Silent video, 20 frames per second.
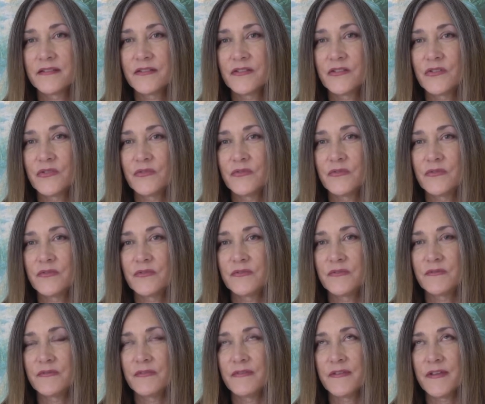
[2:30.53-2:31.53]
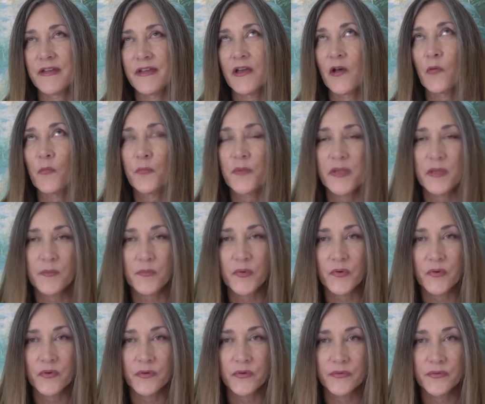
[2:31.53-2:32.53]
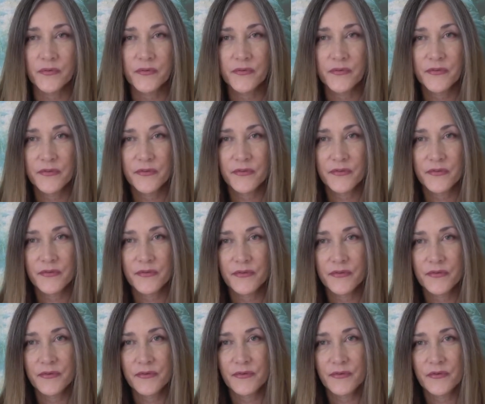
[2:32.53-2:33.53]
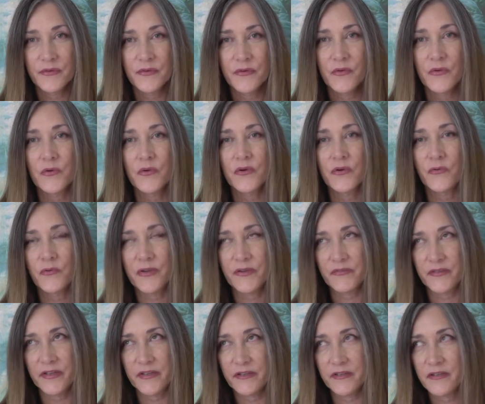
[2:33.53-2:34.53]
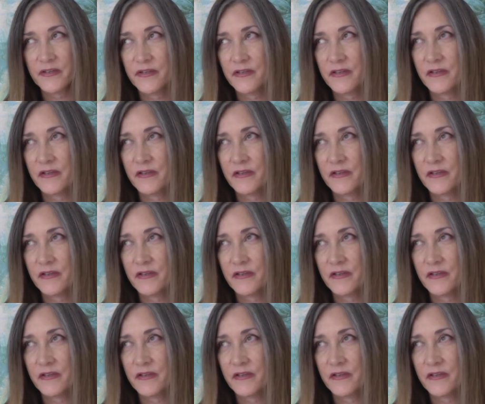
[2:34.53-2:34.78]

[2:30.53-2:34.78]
to help people who are grieving.